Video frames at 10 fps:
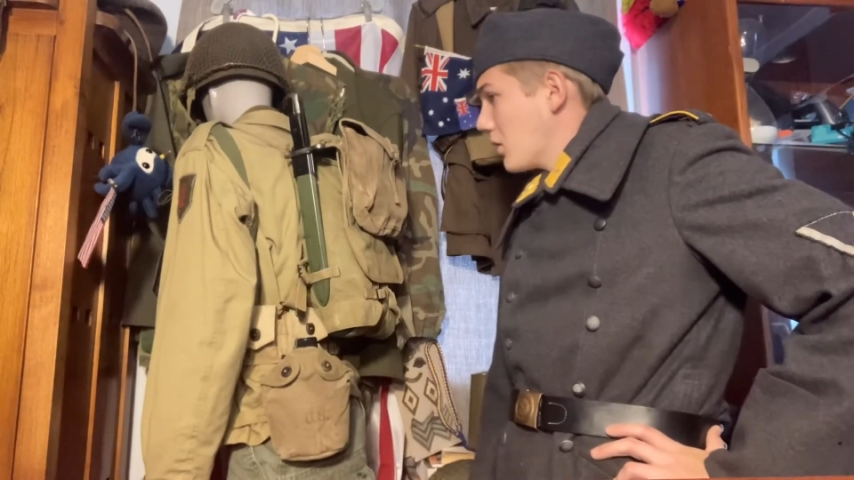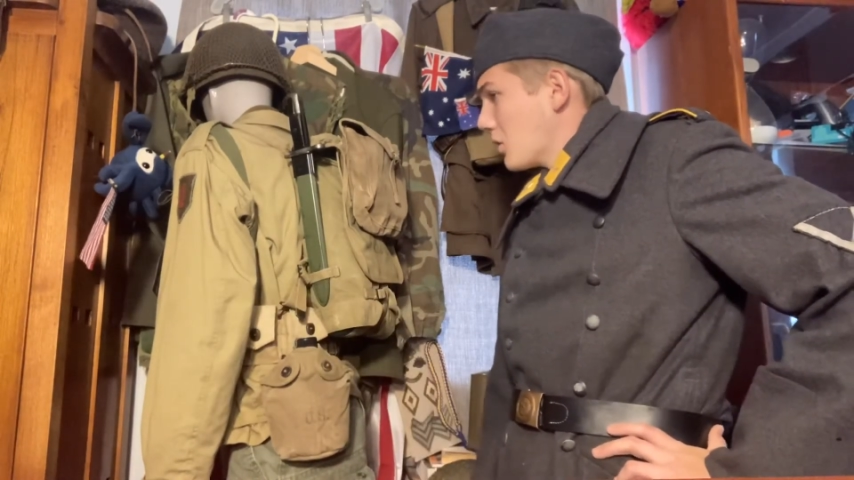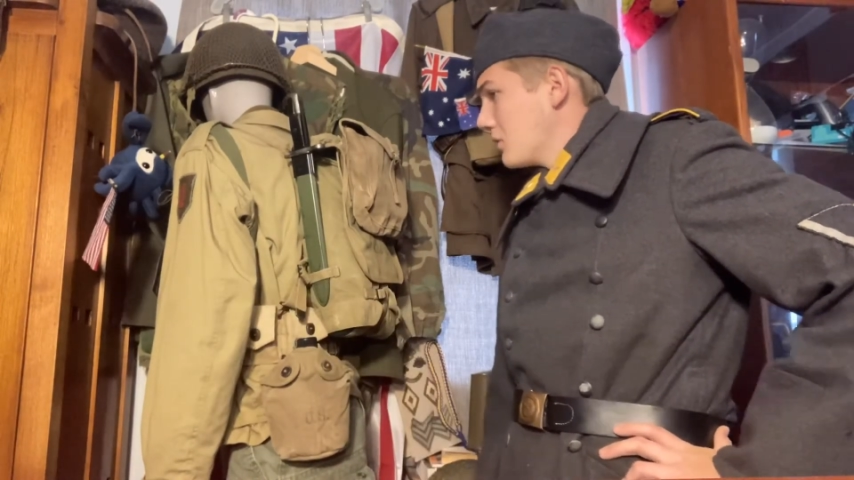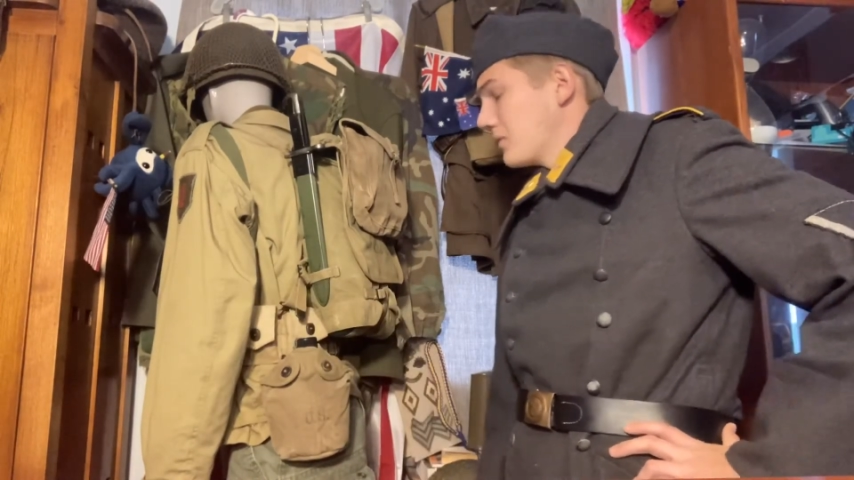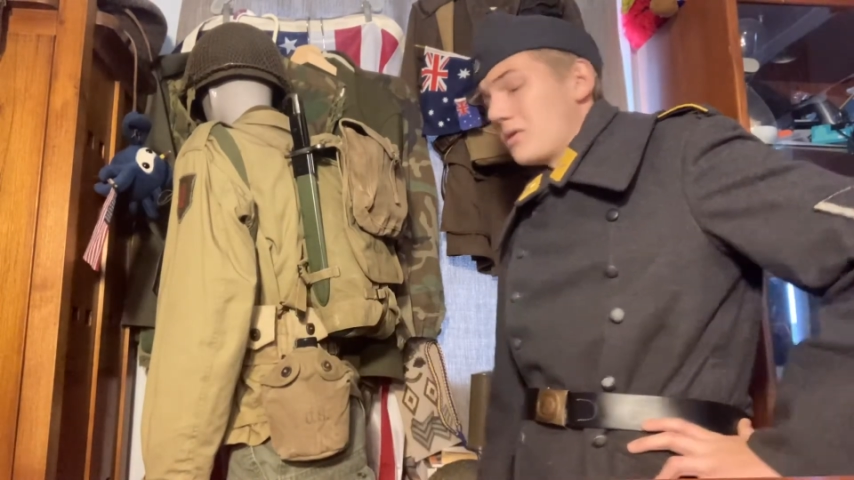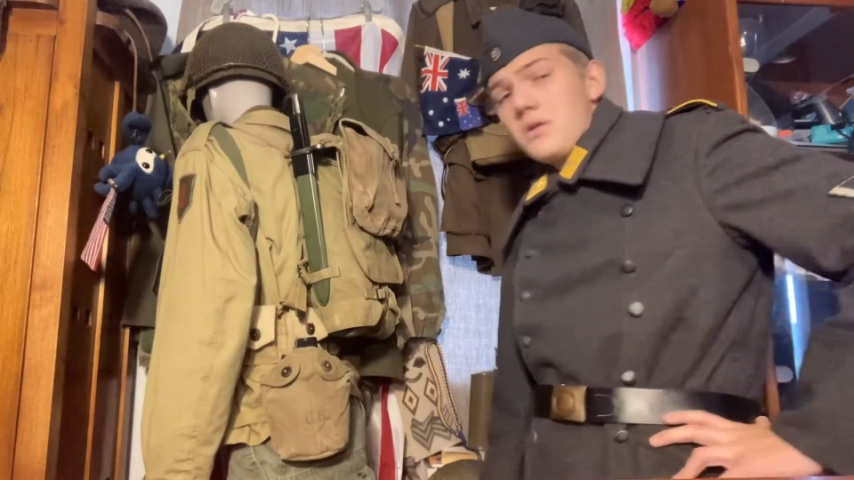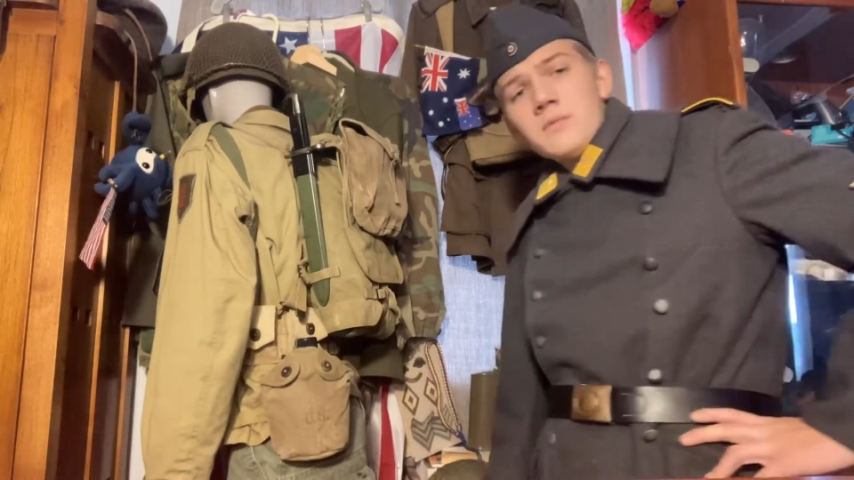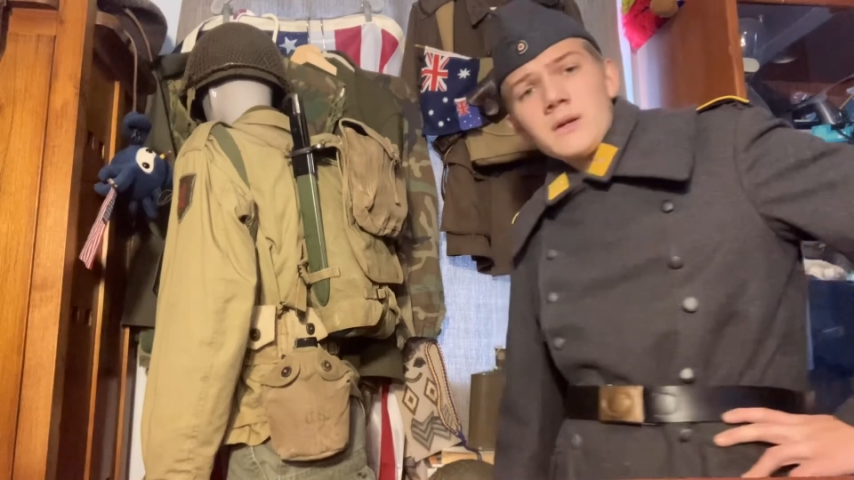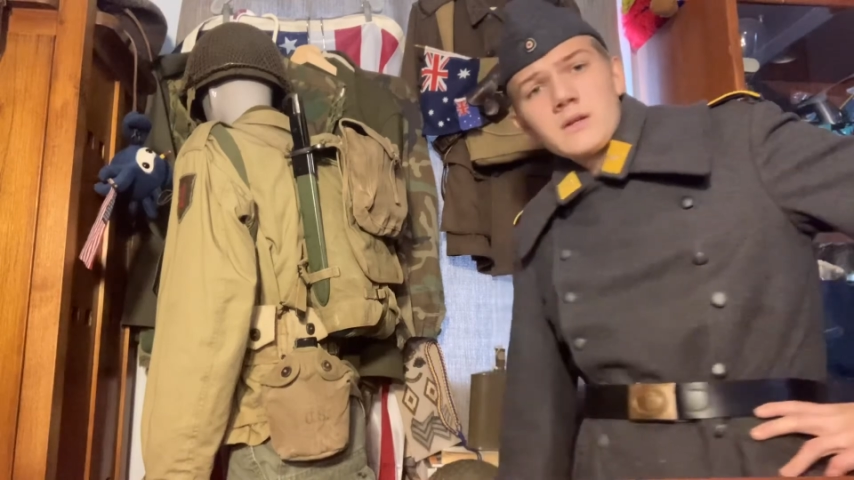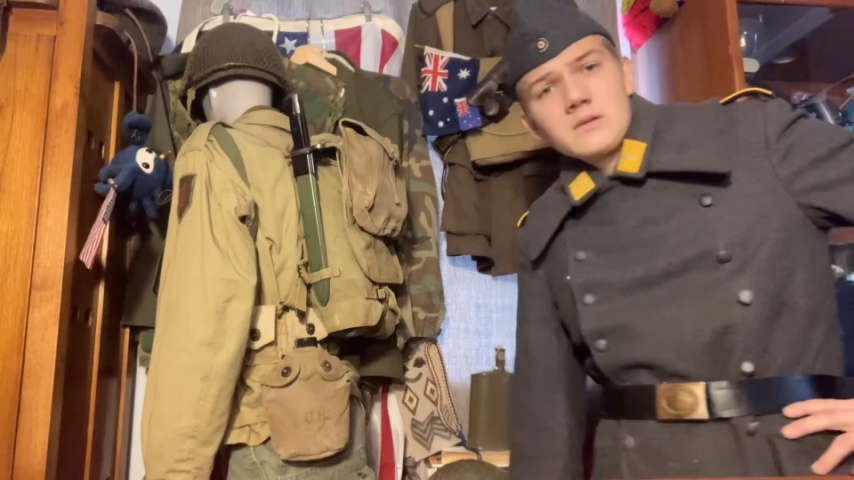Overall,
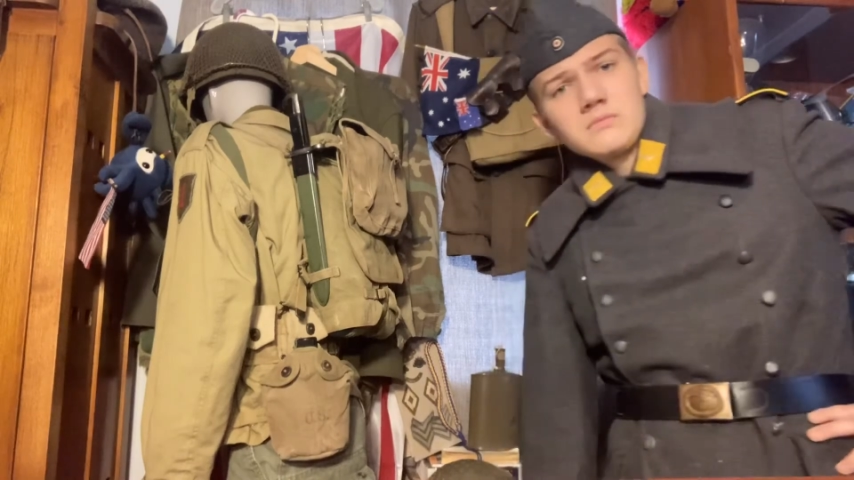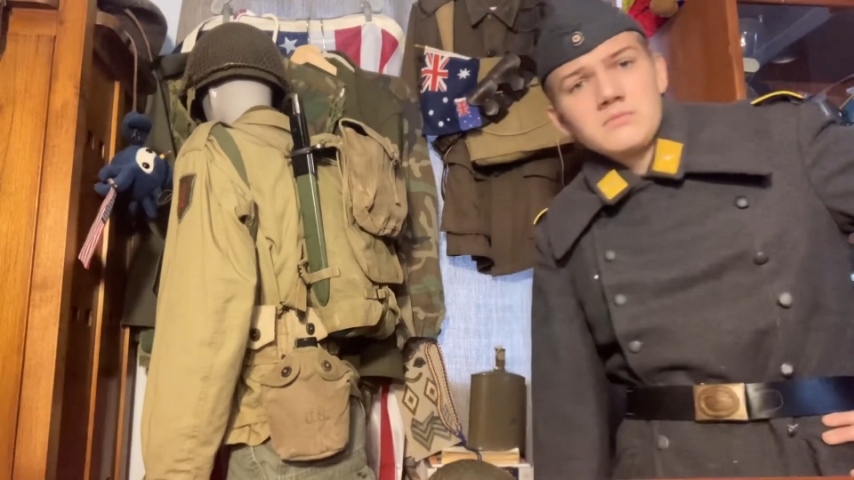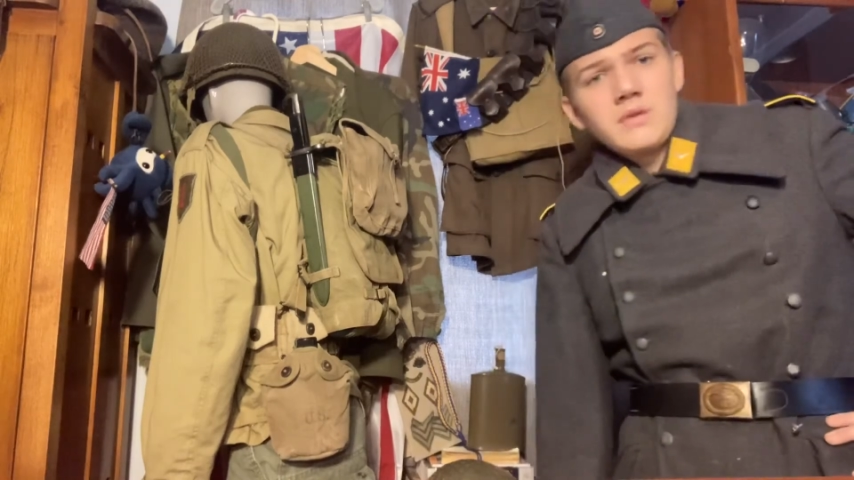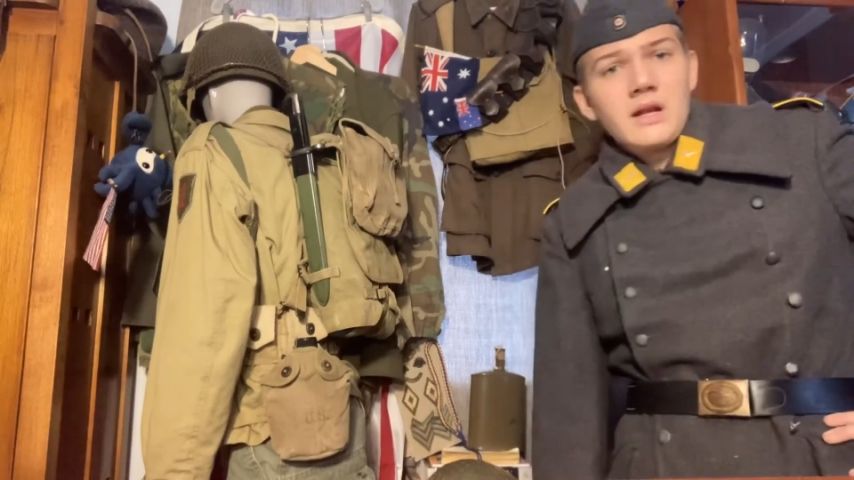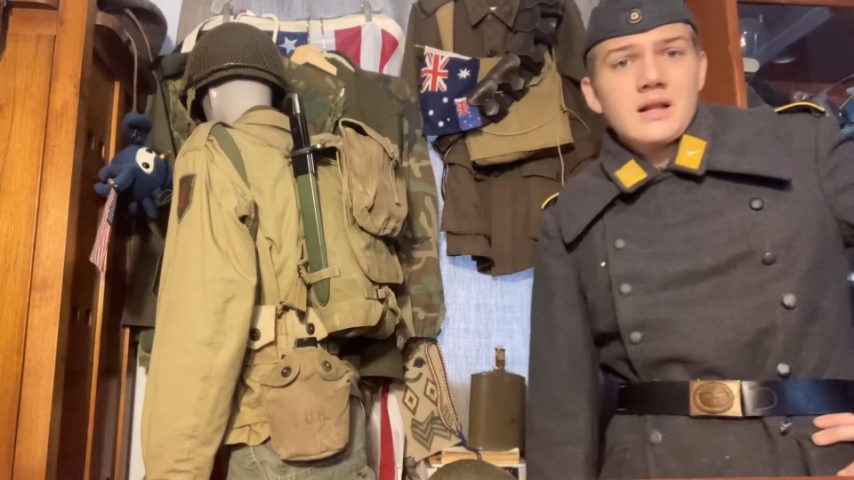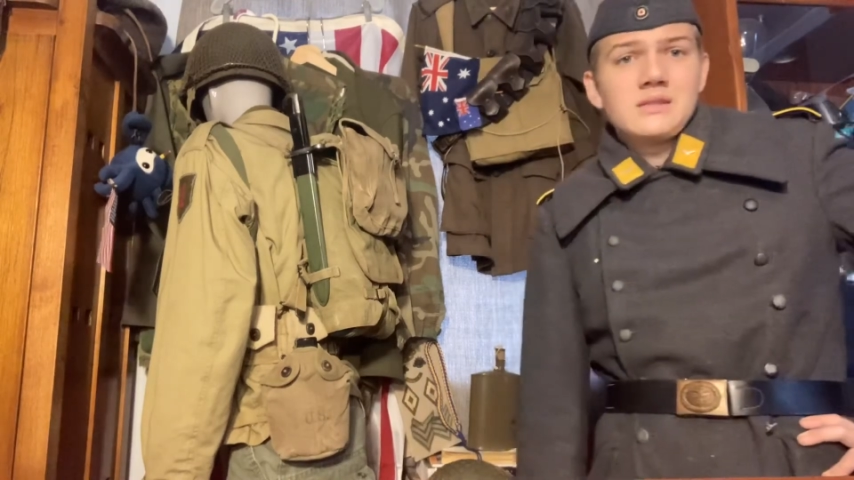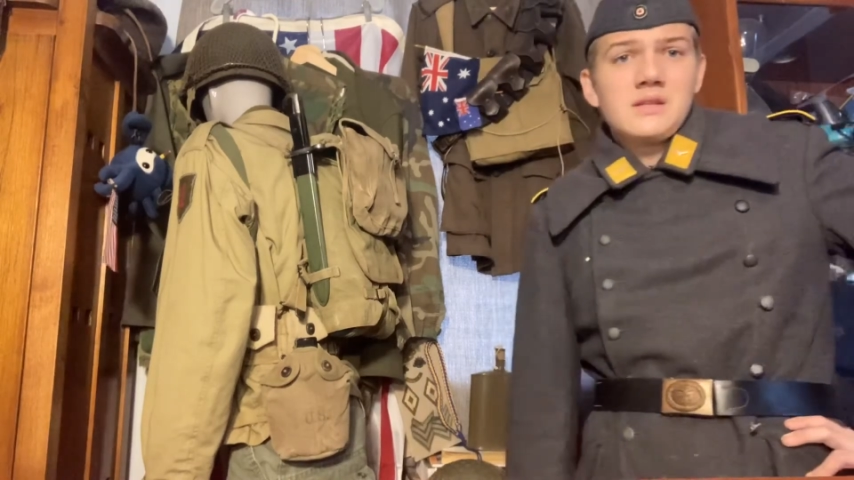about an 8 out of